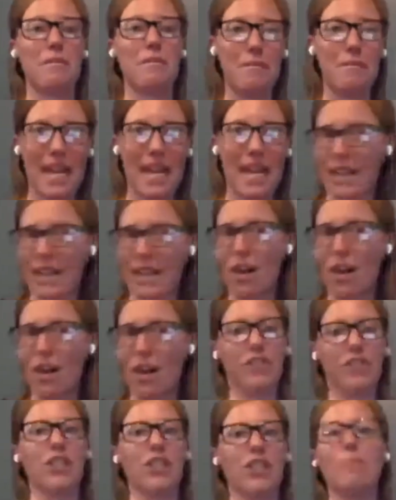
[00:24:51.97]
make an
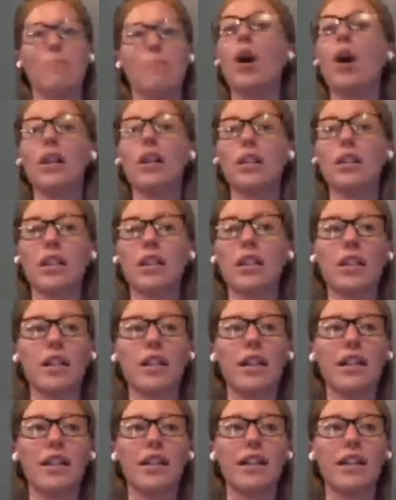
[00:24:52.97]
offer to partner